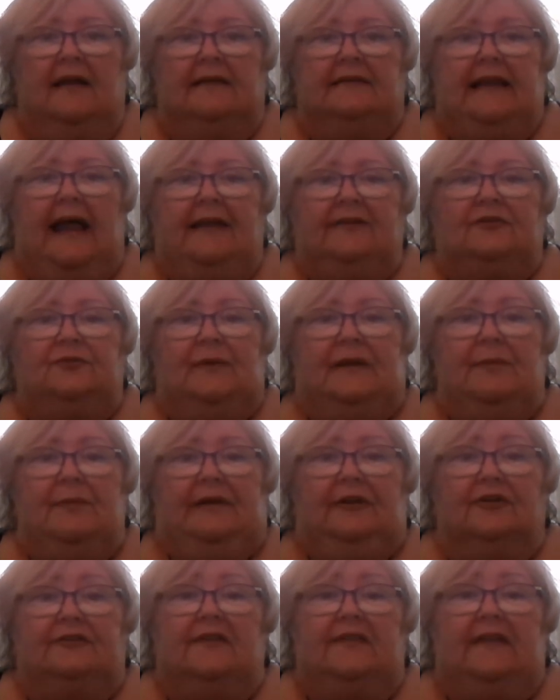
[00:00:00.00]
Last week, we
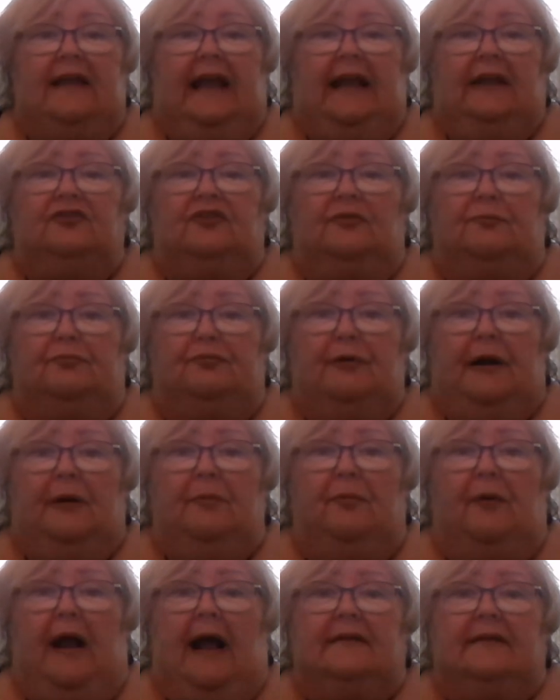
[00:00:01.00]
looked at the ancient prayer
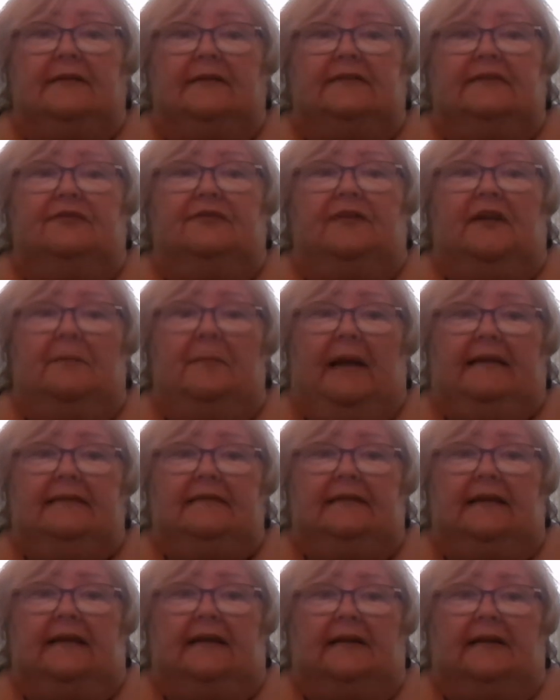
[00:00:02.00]
practice of
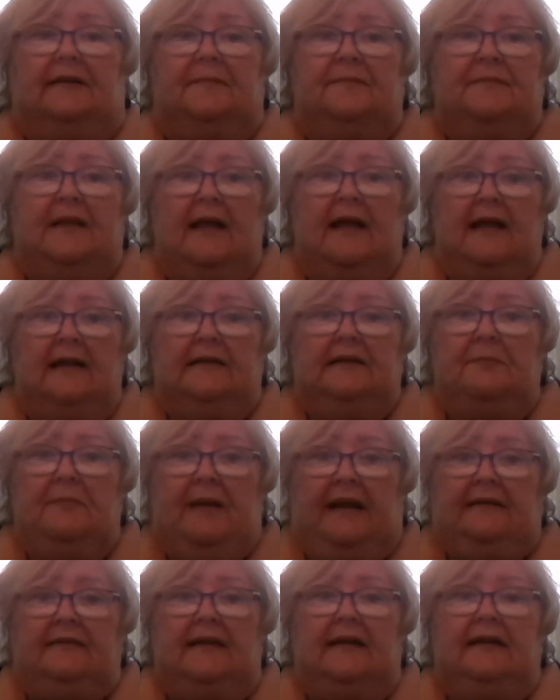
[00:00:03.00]
lamenting.
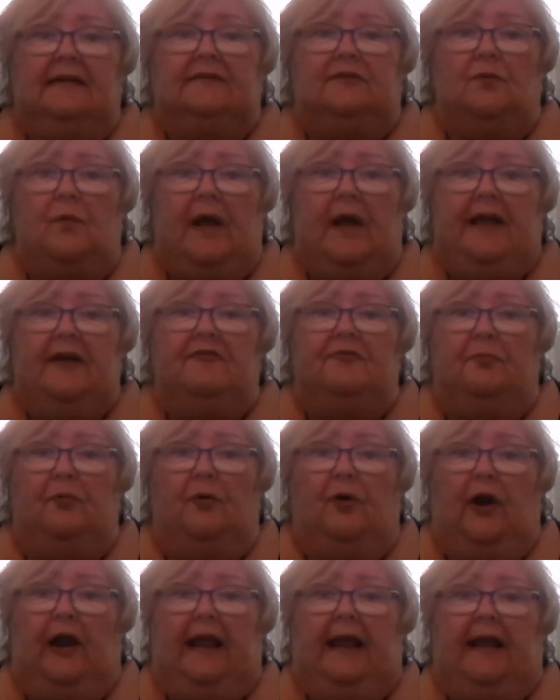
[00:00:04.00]
Lamenting is a way of
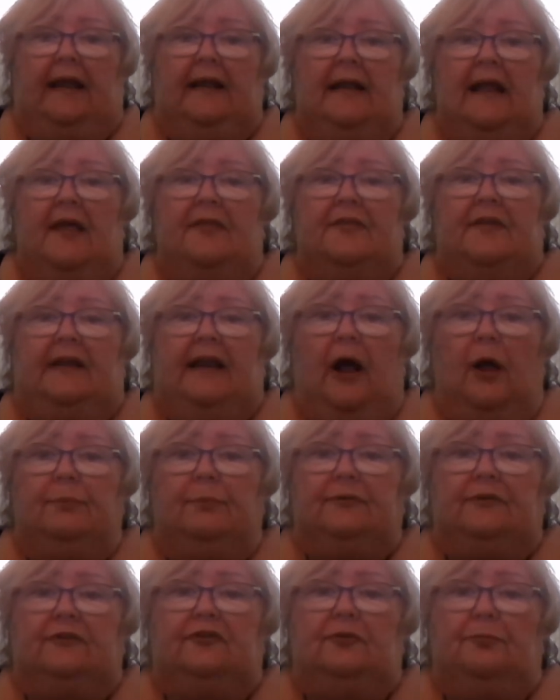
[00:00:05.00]
praying that
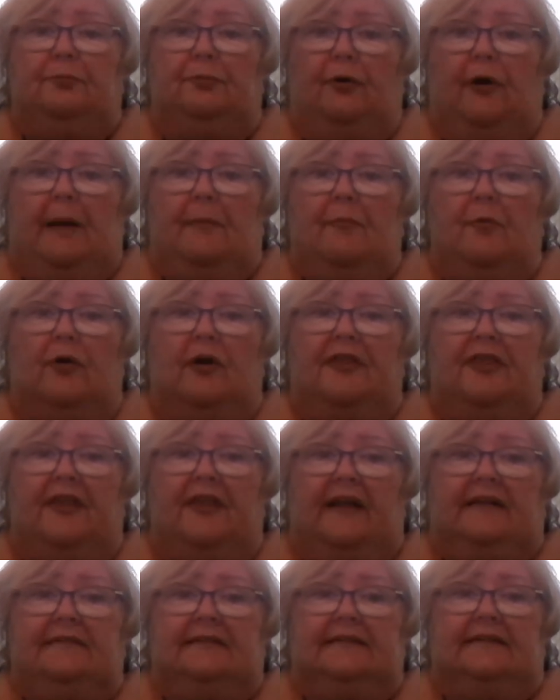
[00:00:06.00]
helps us to pray more
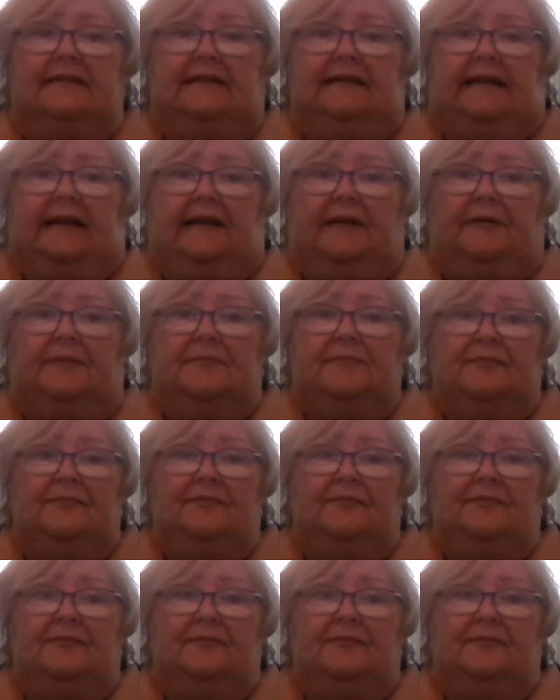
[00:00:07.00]
authentically.